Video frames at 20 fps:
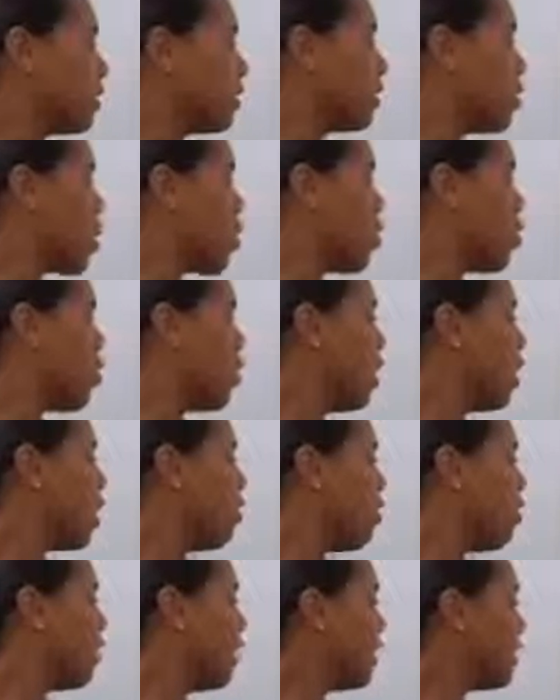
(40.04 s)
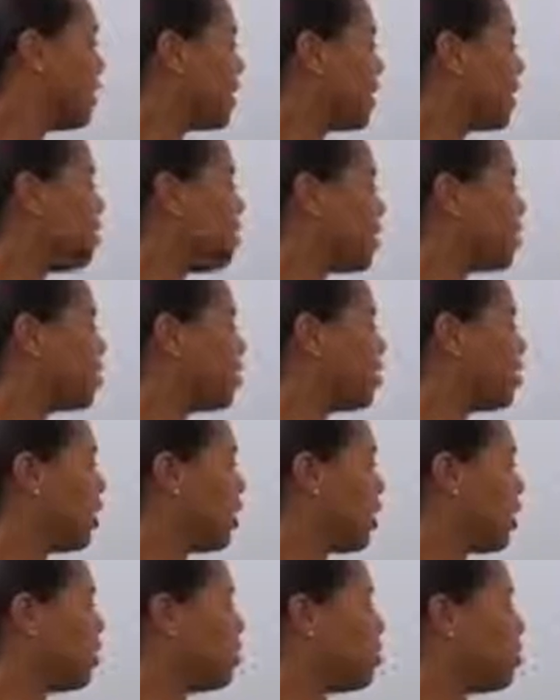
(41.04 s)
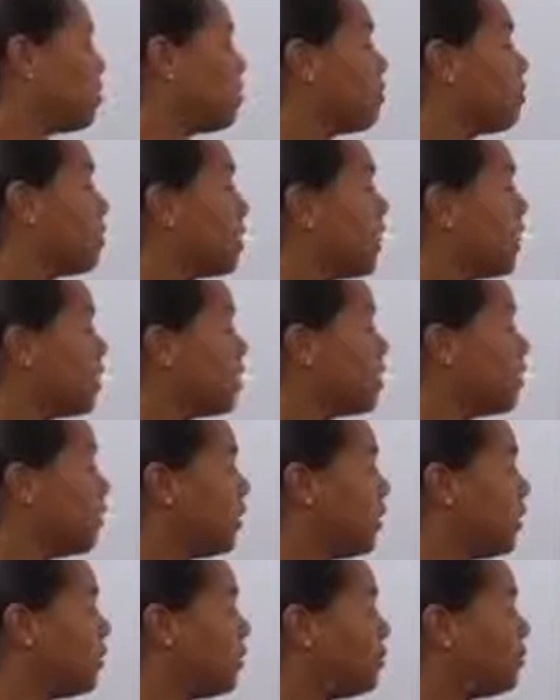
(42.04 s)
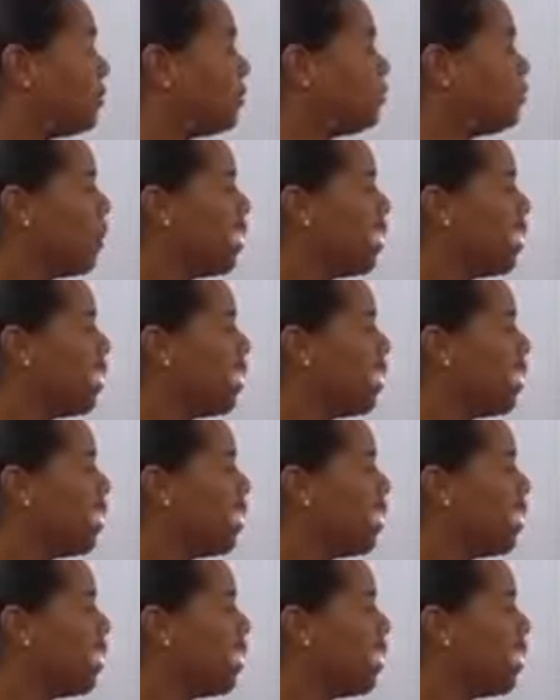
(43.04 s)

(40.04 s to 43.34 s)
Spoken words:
So we basically measure electronegativity